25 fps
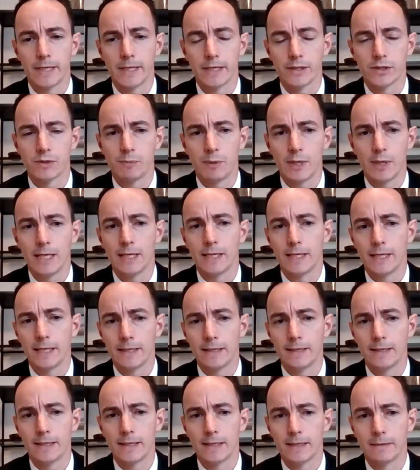Spain,
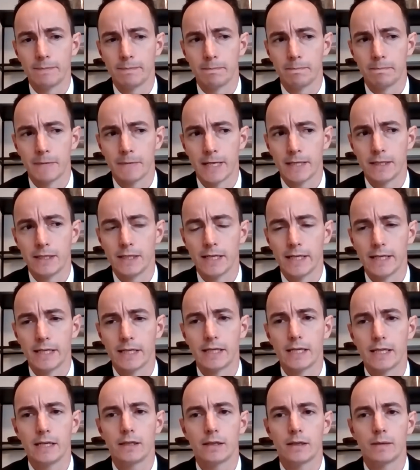and the United
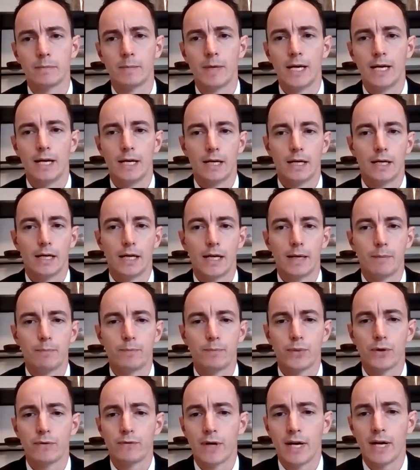Kingdom,
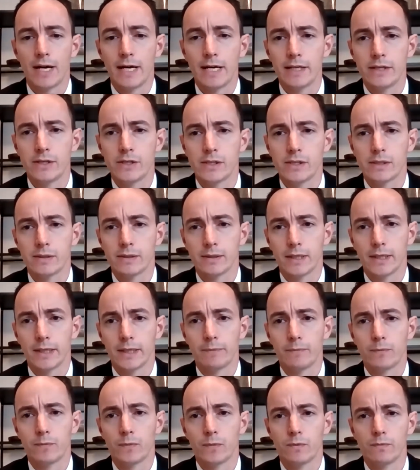provides
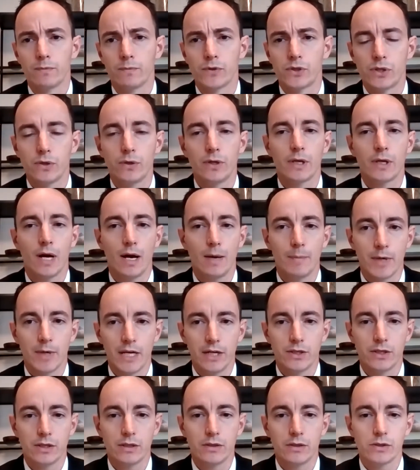student
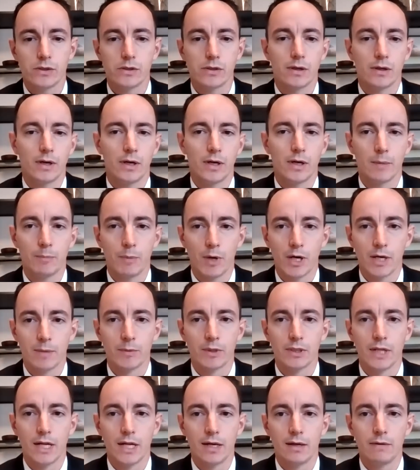accommodations on
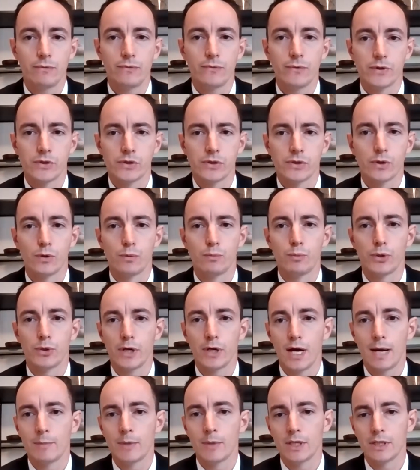ApartmentLove. So
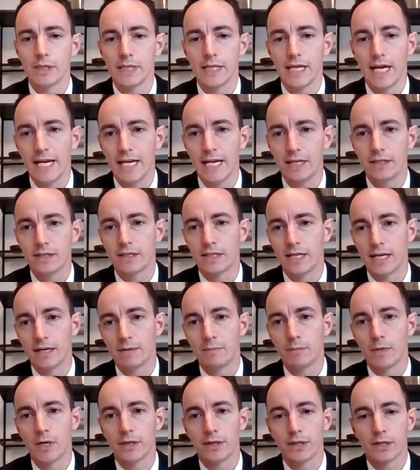predominantly 8 to 10
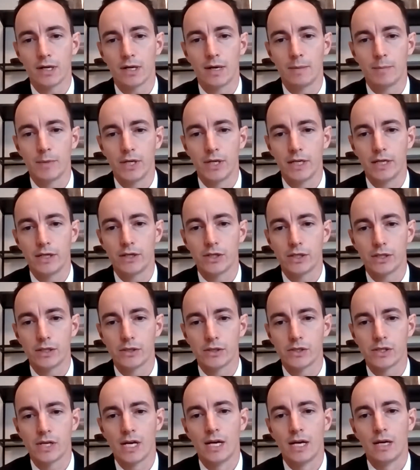month
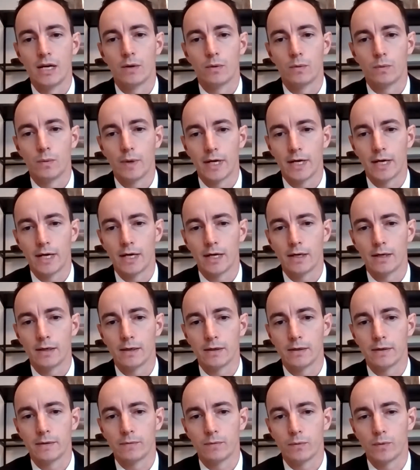accommodations
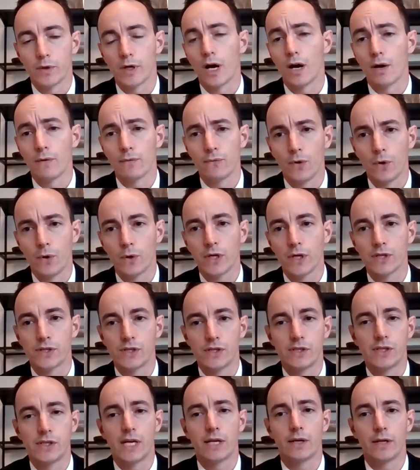where our focus
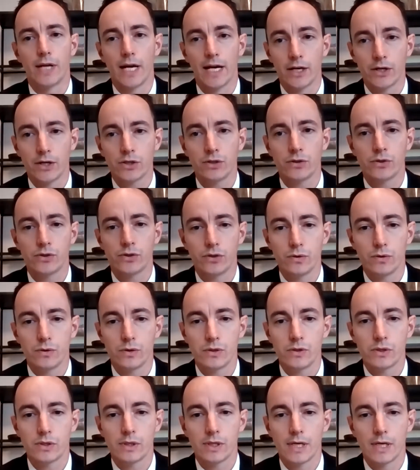is international
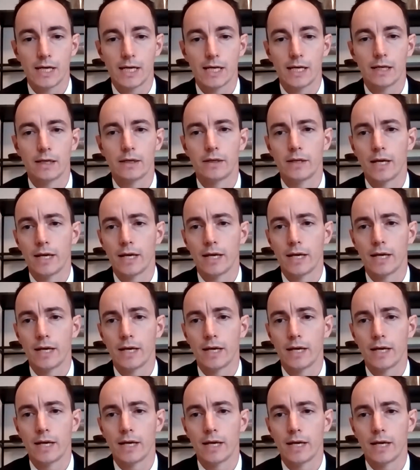students, and then
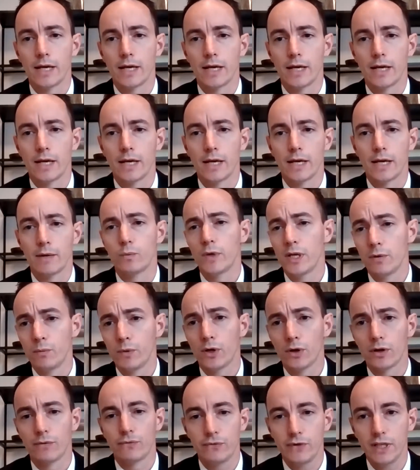we earn a fee,
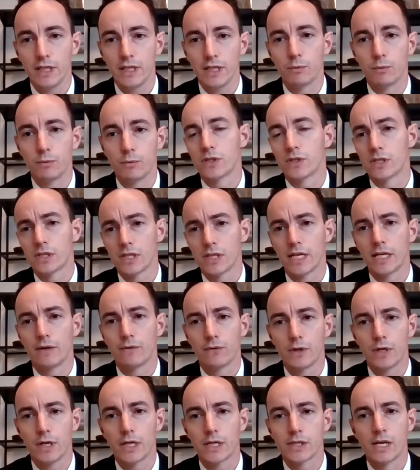which is exciting for us,
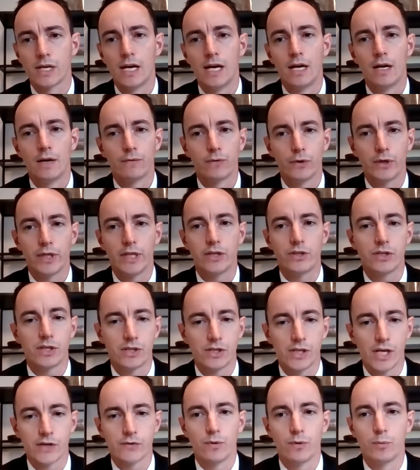for each
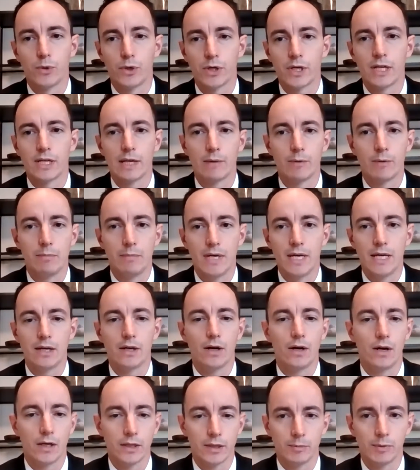successful booking that we make
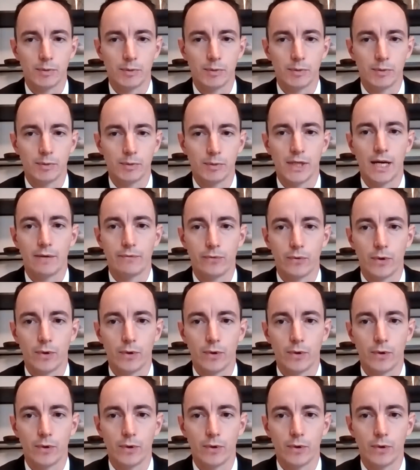on the platform.